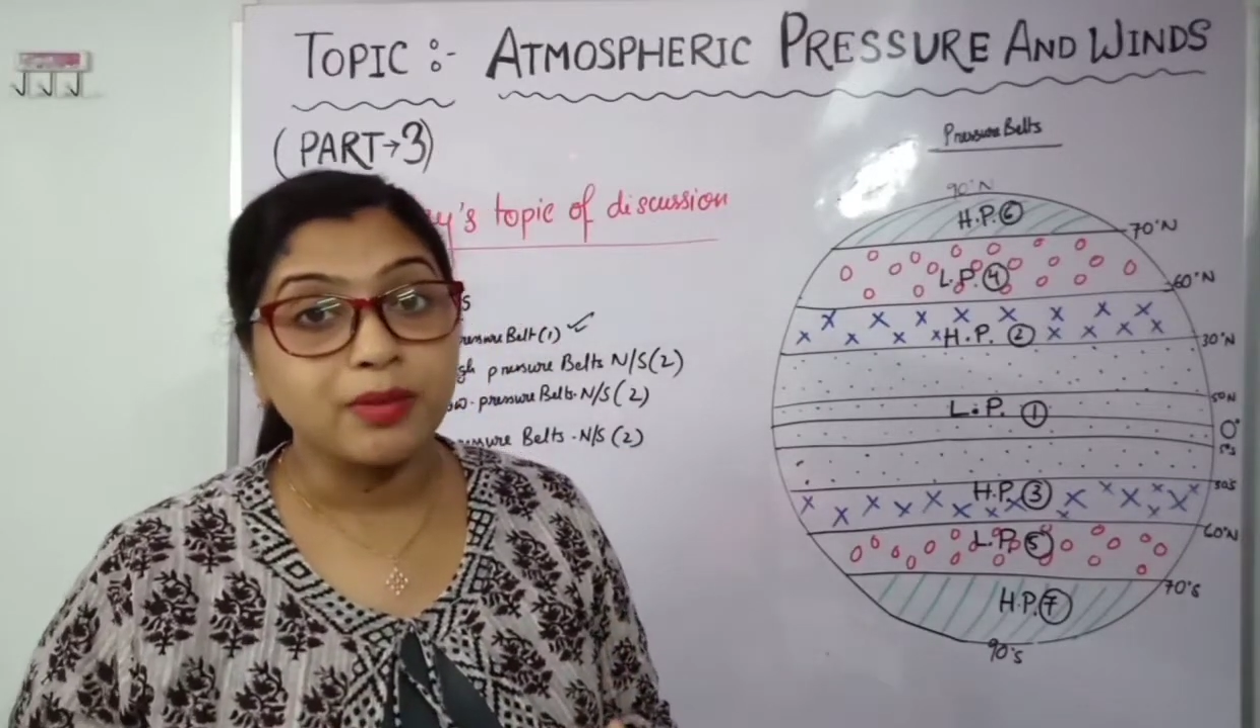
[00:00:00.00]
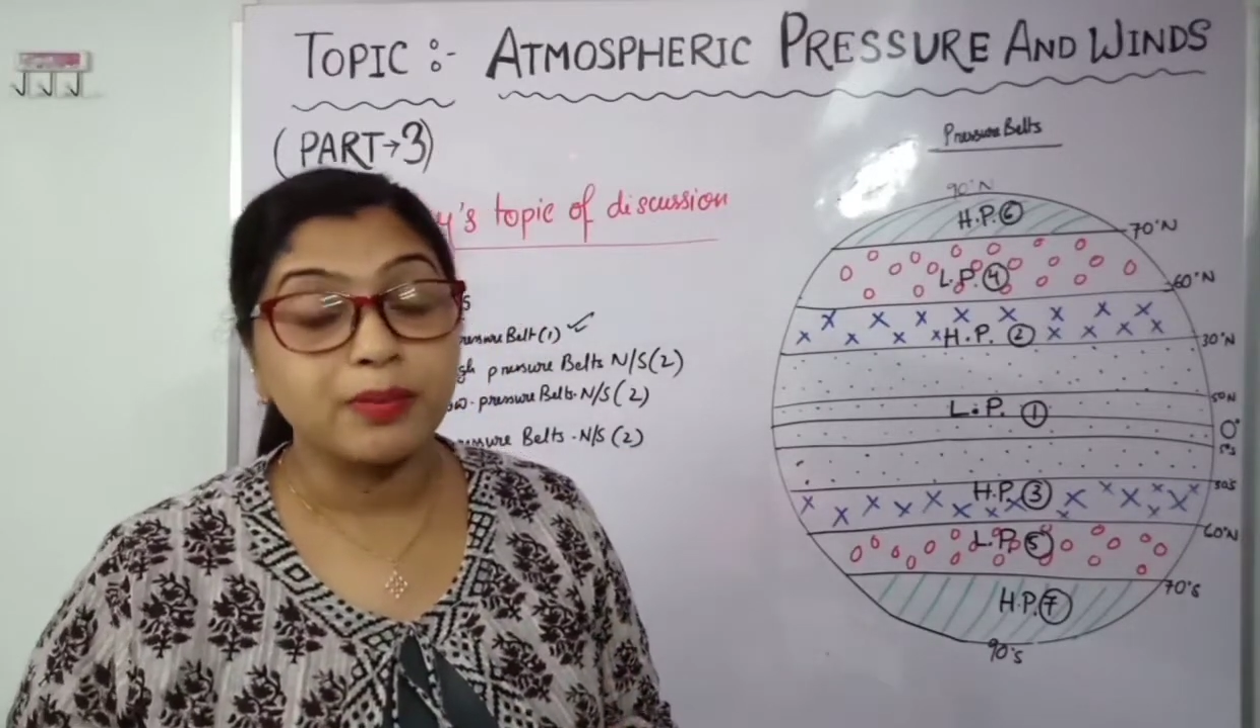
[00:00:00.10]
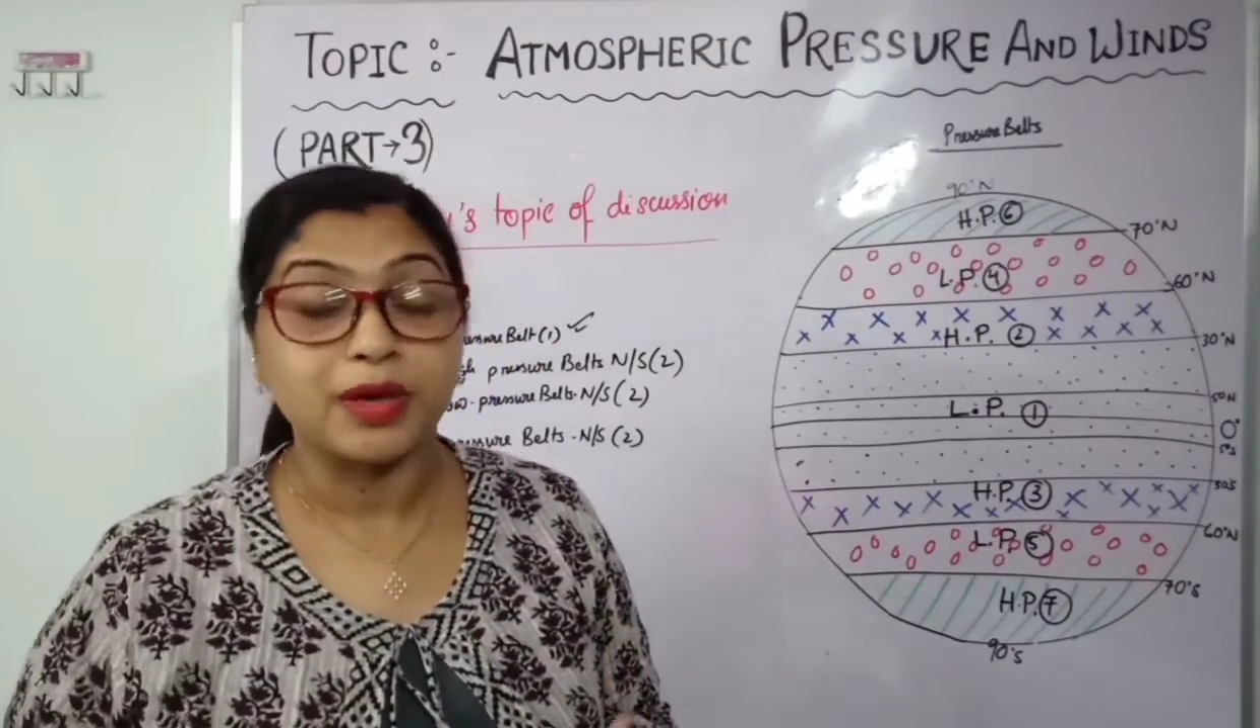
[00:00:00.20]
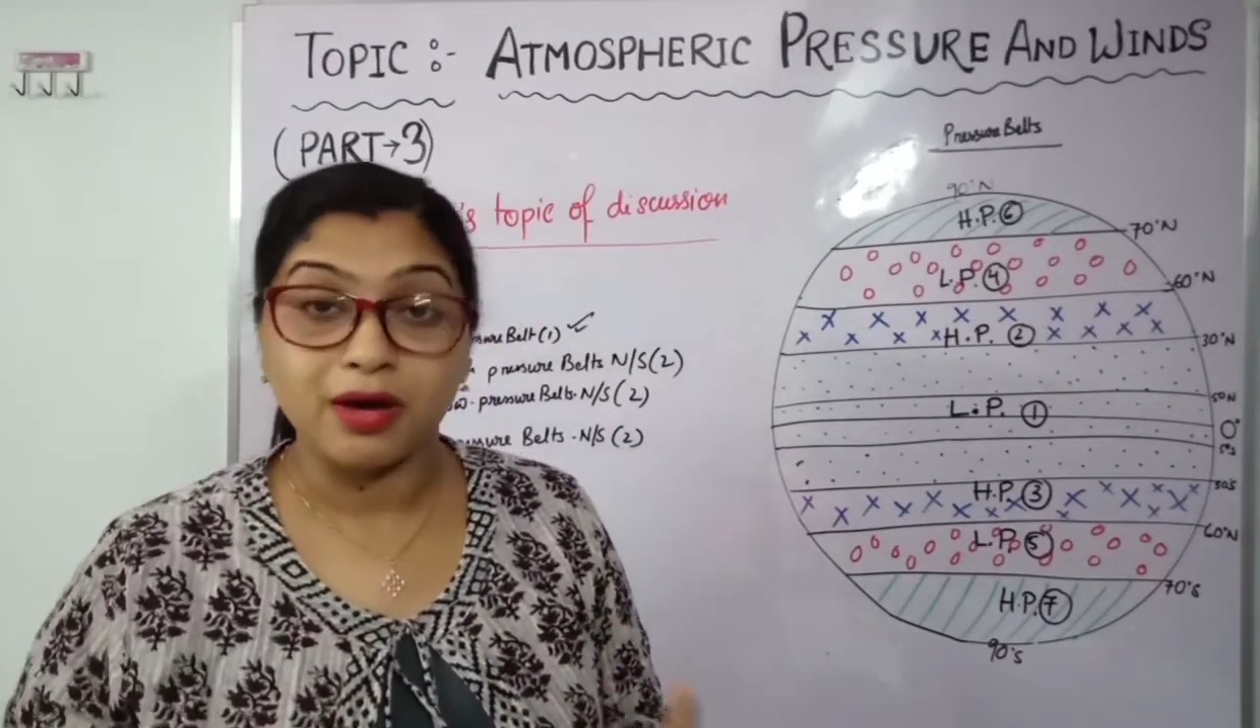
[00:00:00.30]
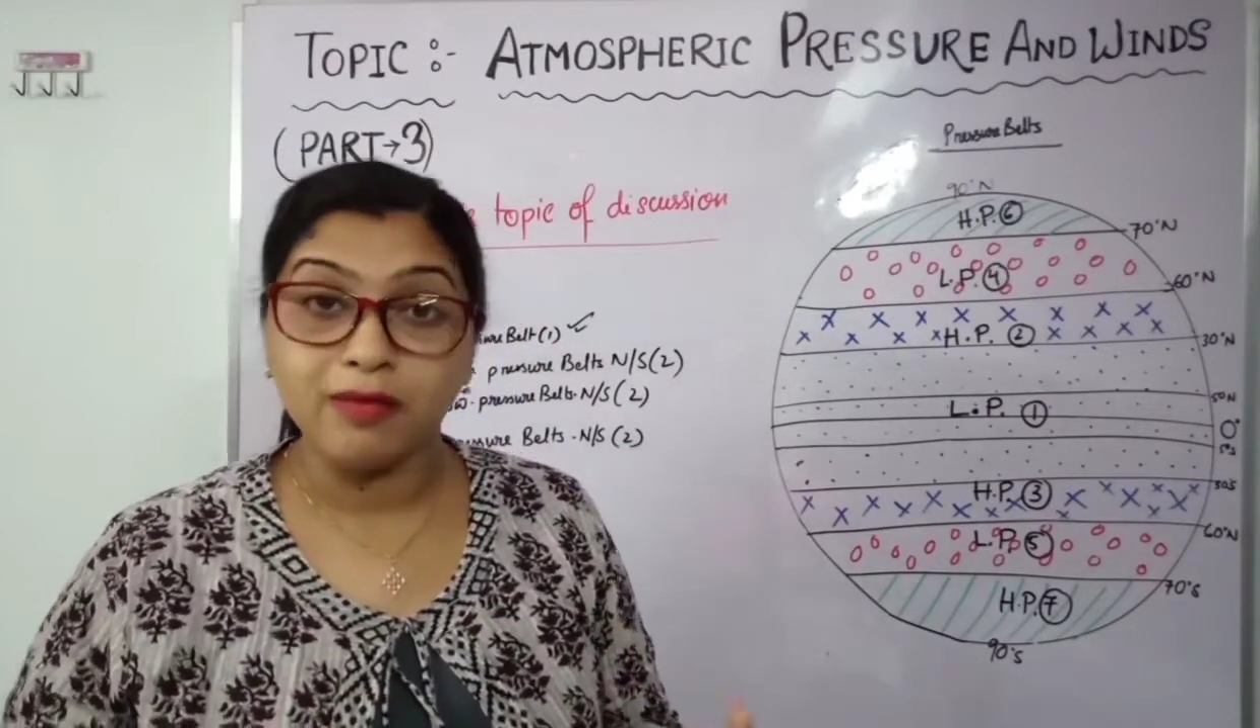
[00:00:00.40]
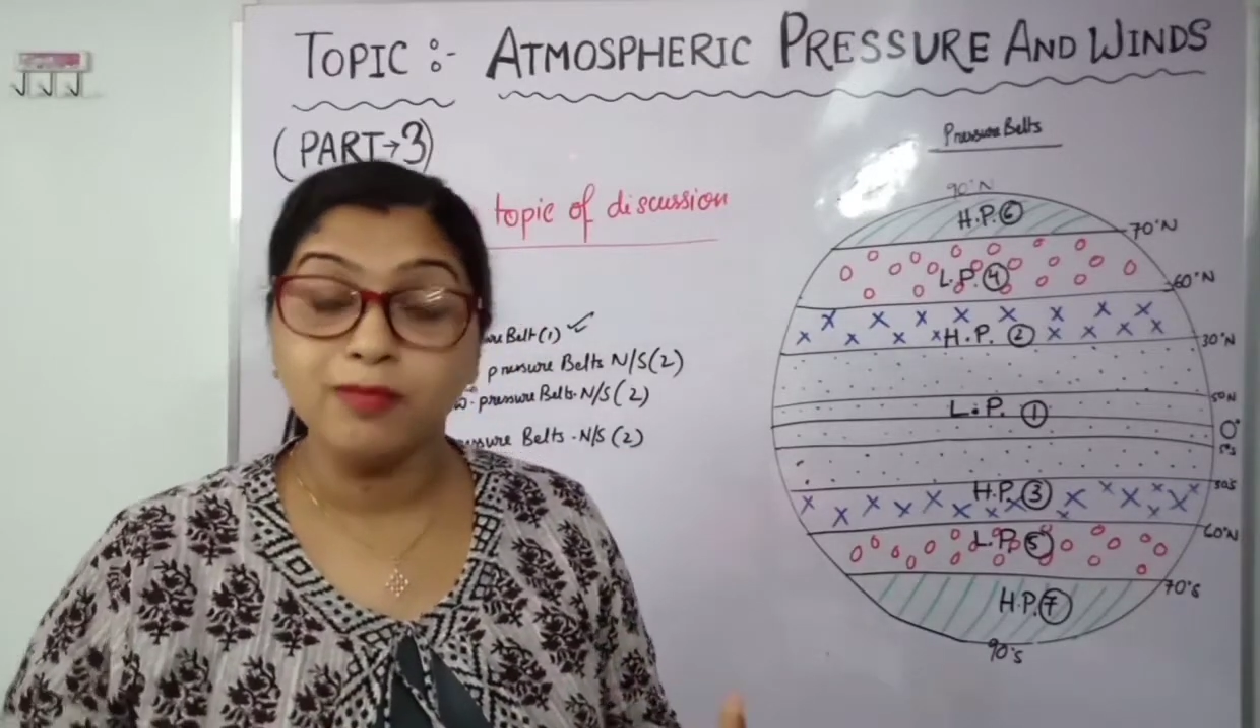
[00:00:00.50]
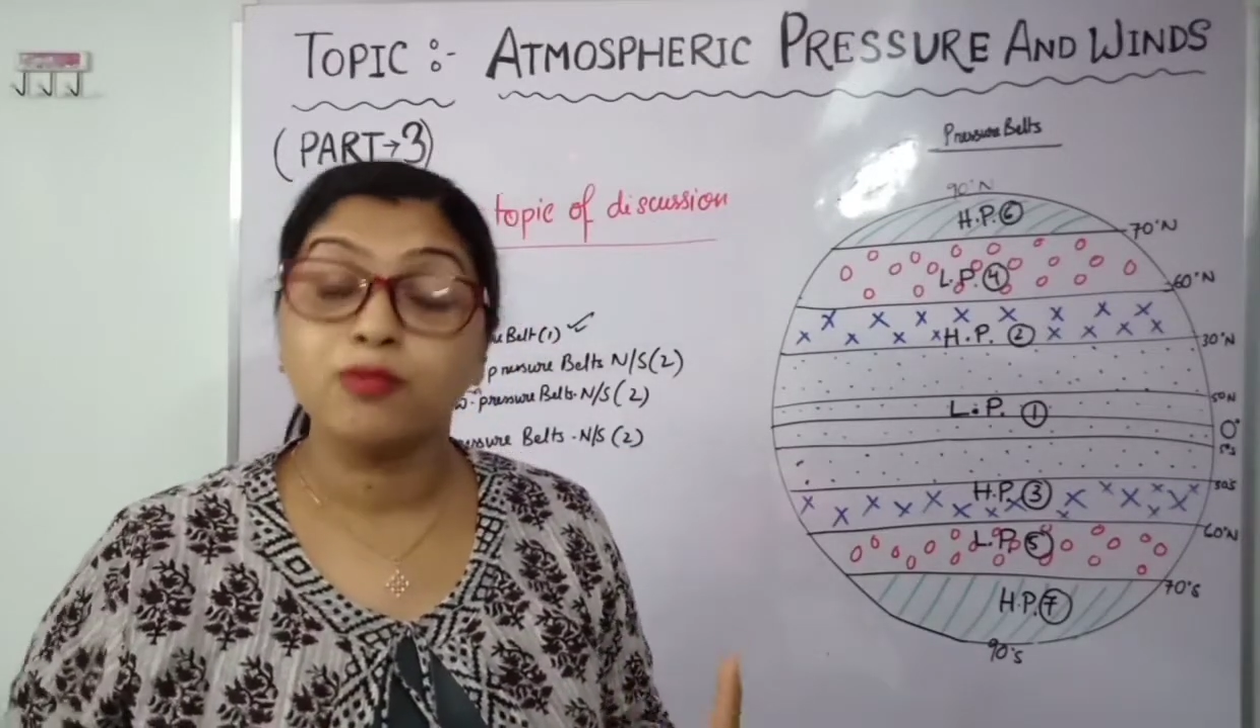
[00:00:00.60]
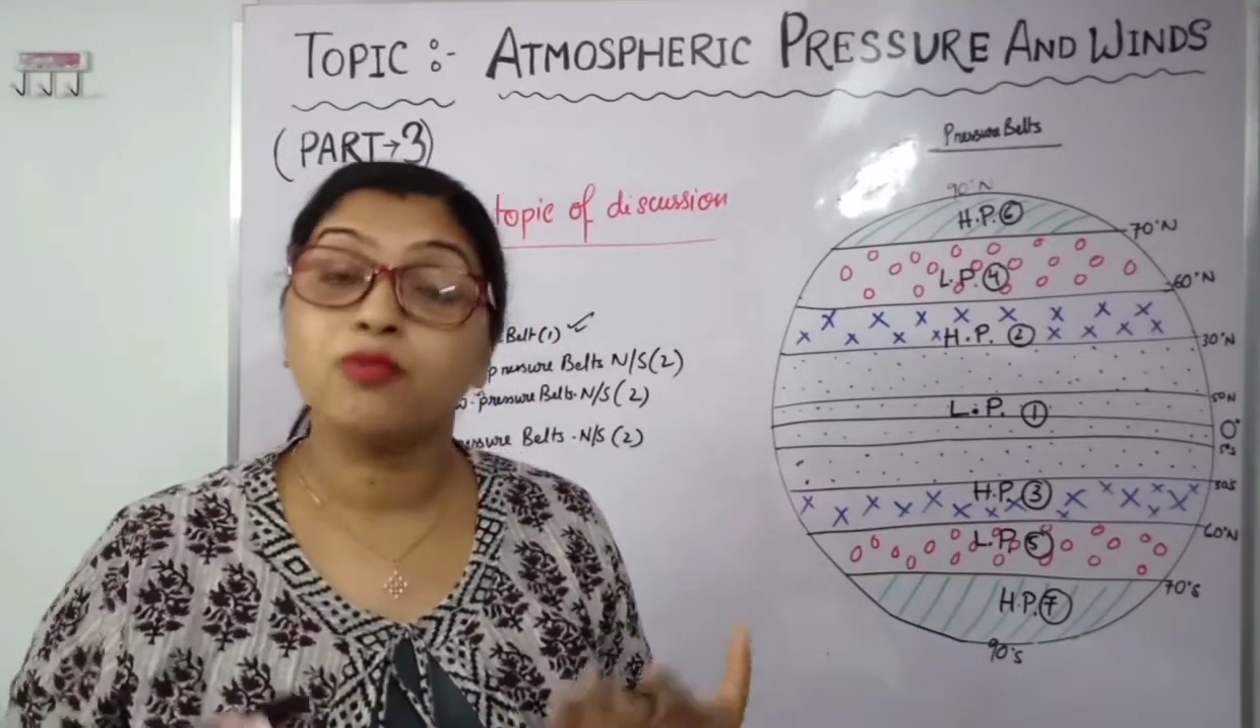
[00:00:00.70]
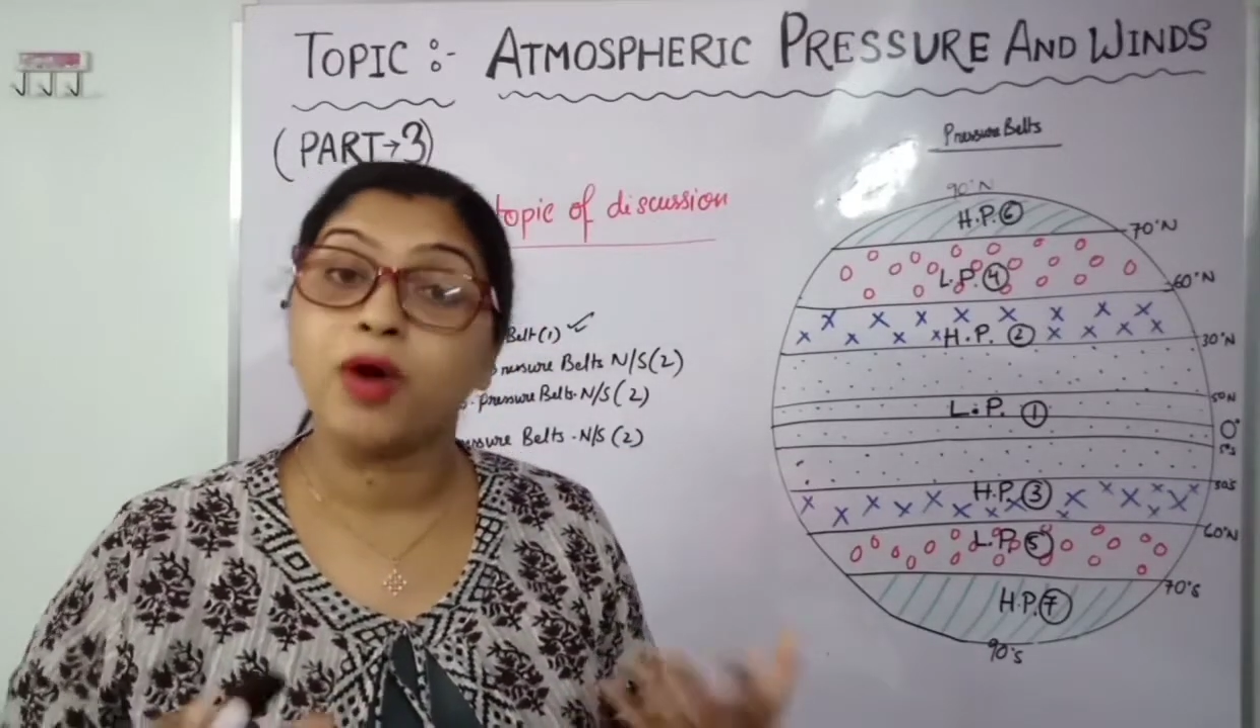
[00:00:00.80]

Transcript: become